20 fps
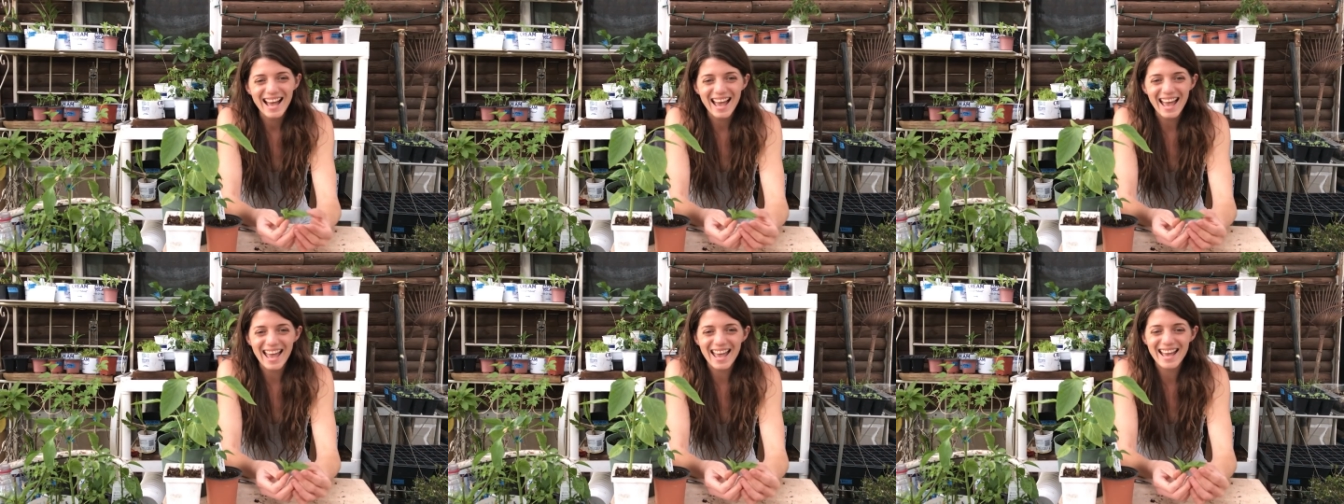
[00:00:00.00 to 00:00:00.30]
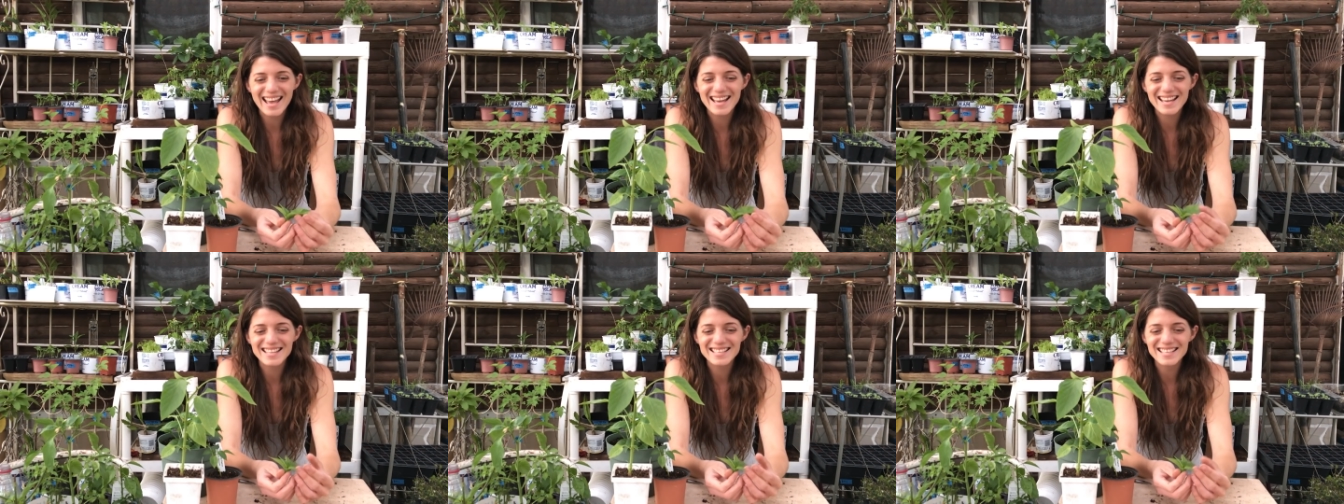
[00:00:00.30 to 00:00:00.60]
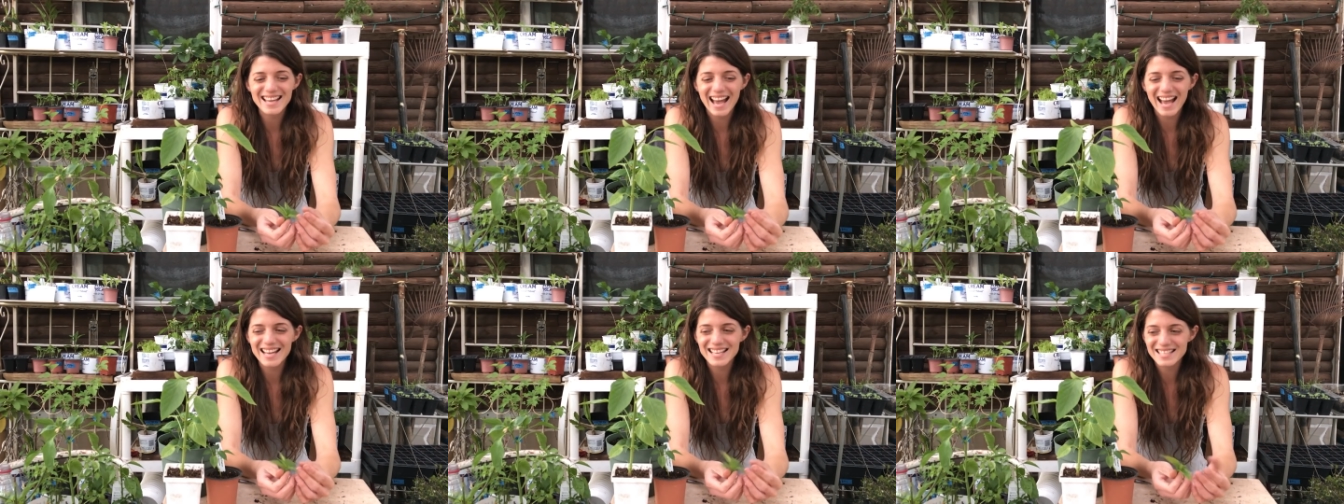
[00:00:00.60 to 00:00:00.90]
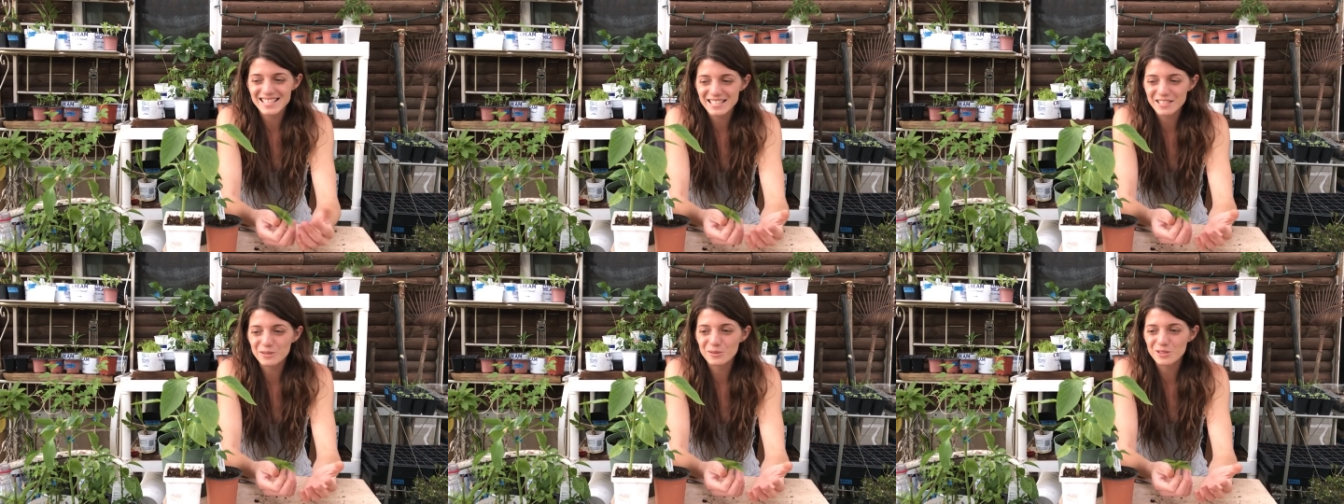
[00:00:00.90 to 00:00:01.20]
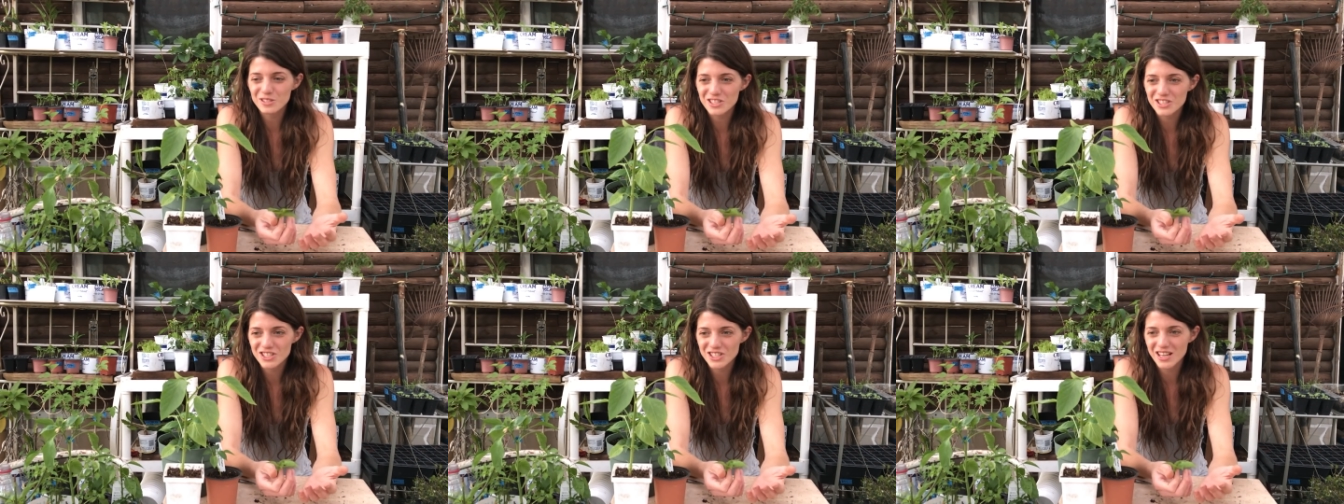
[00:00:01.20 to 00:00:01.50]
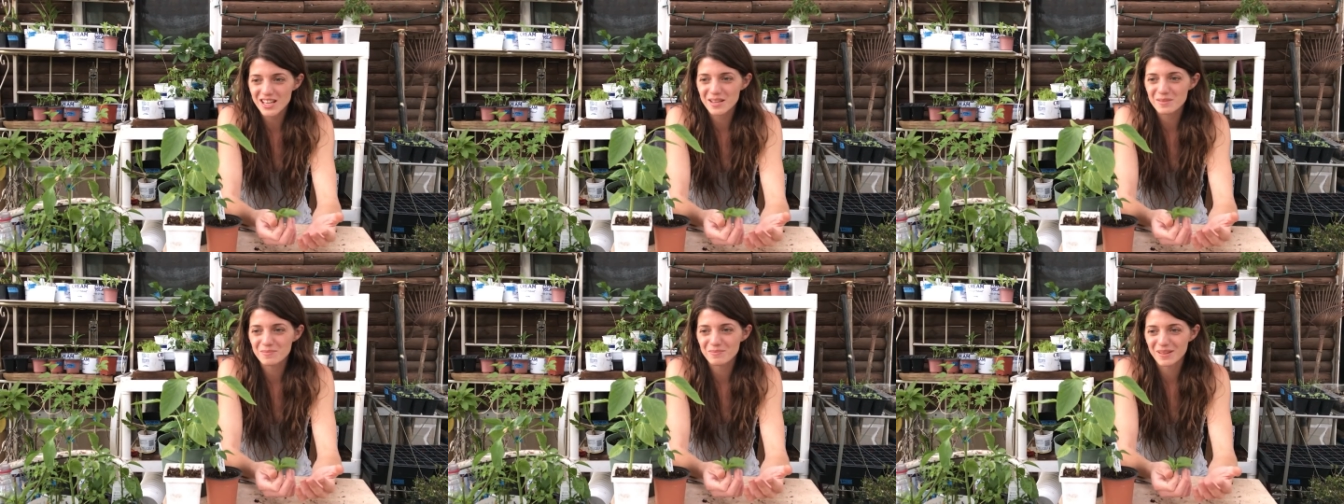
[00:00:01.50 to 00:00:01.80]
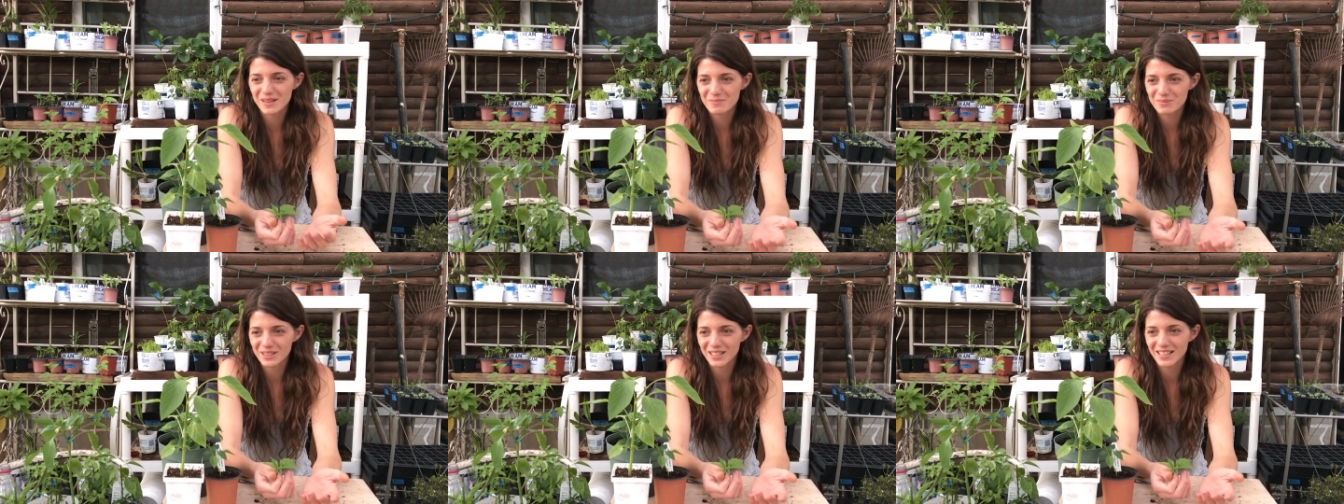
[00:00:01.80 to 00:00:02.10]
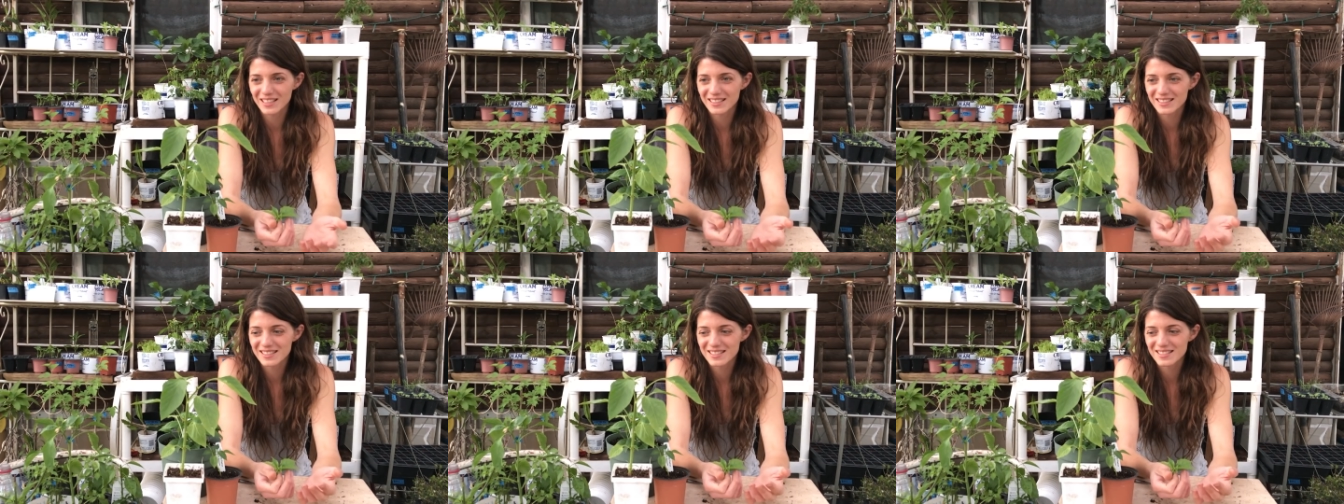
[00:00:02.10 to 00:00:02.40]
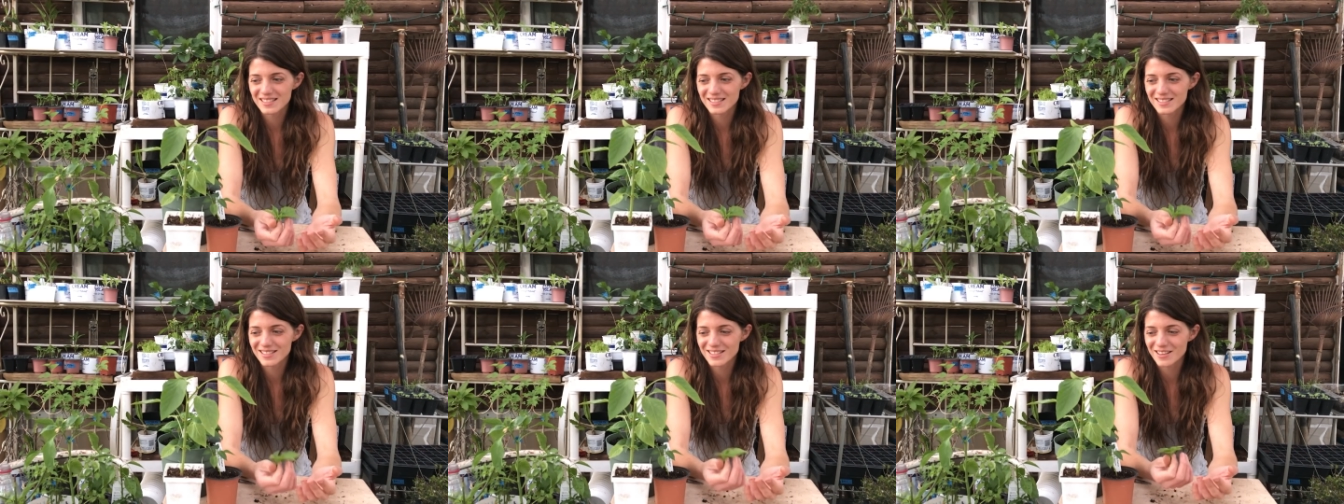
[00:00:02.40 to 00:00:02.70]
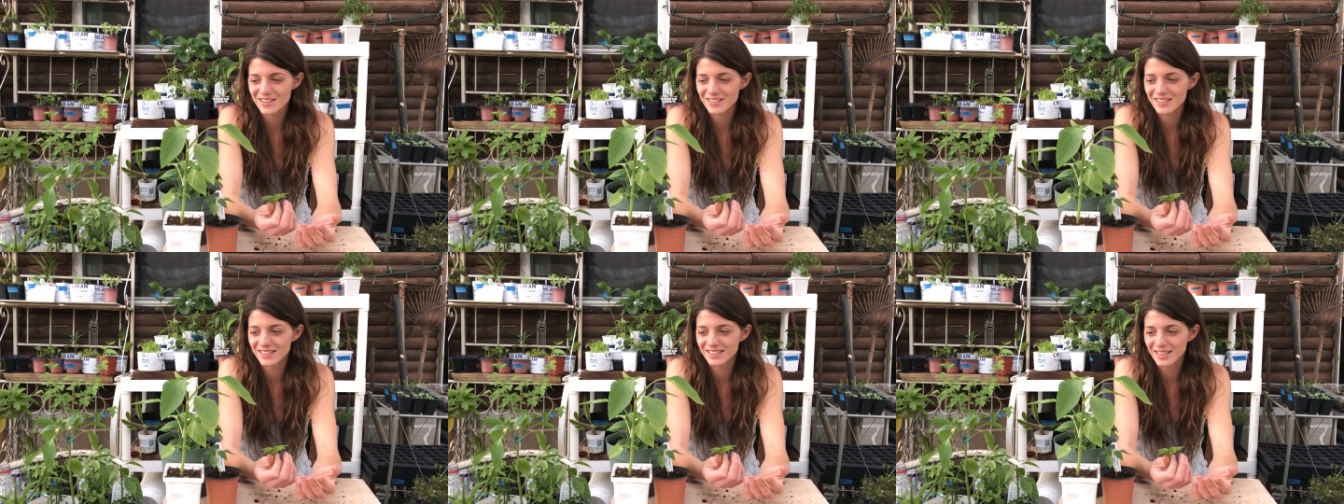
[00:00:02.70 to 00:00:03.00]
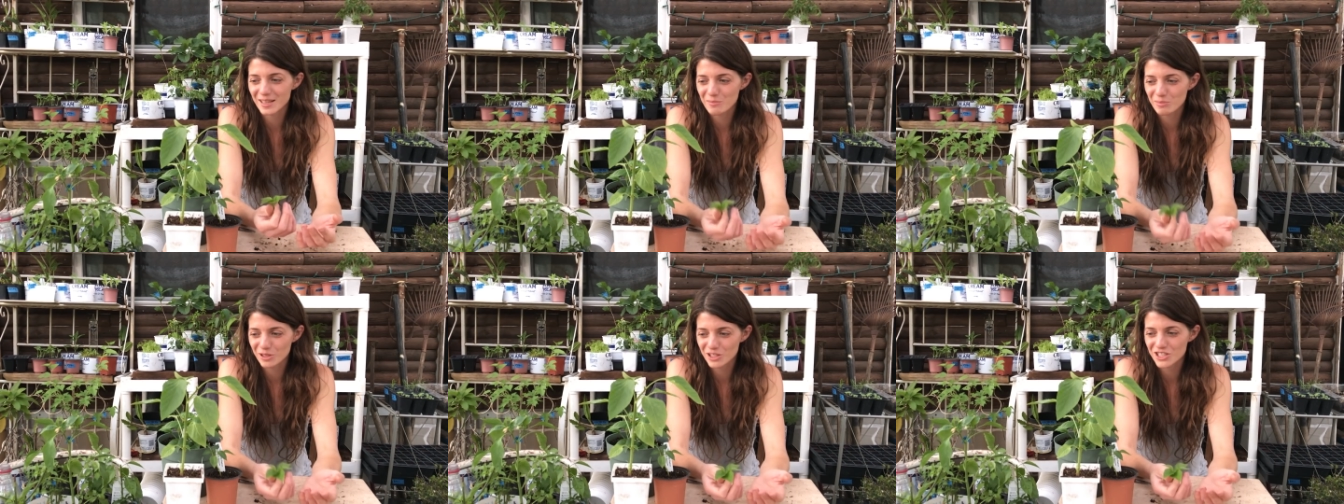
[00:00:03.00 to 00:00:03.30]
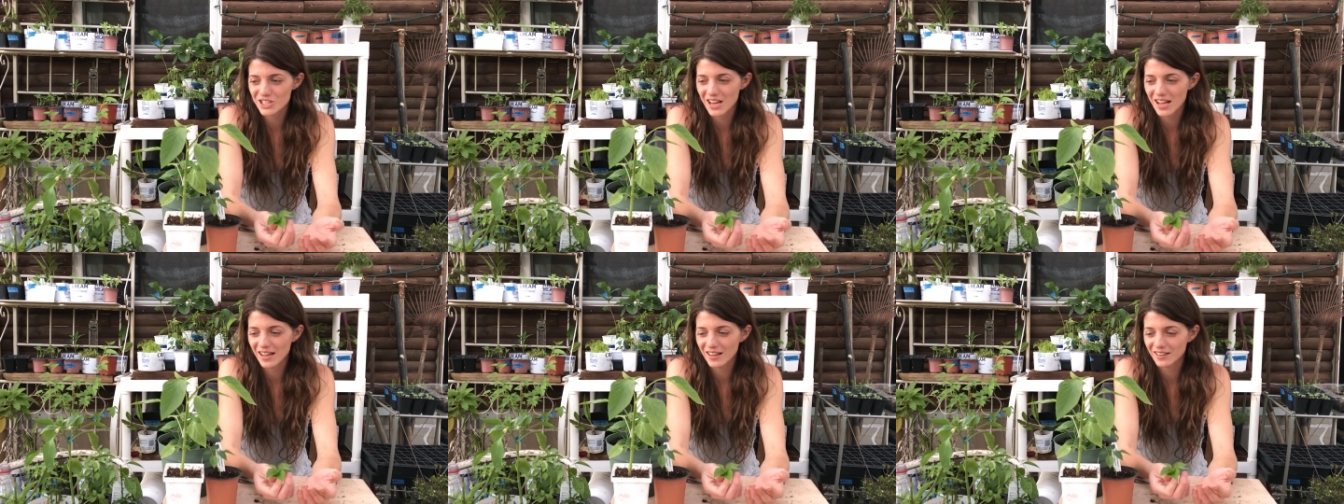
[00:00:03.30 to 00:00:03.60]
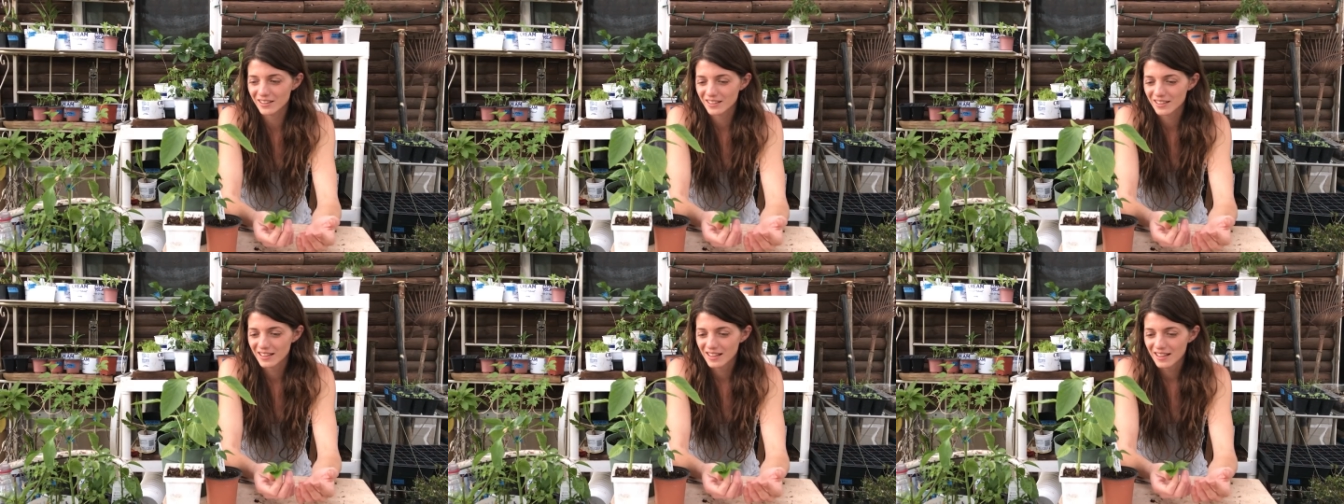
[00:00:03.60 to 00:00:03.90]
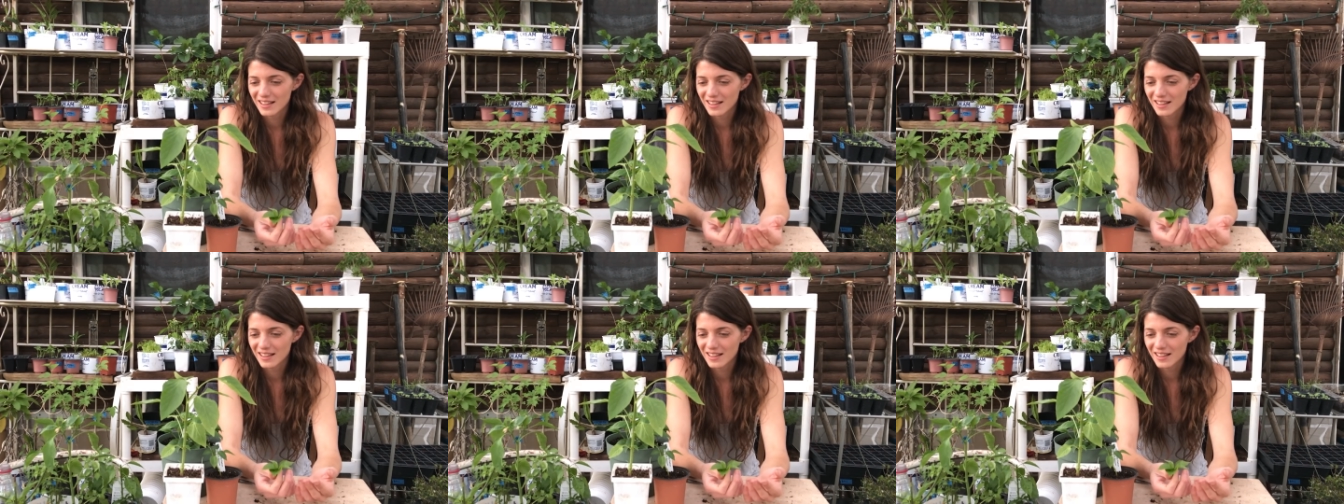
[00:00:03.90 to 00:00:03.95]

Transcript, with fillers: And I still will shape my plants so that they bush out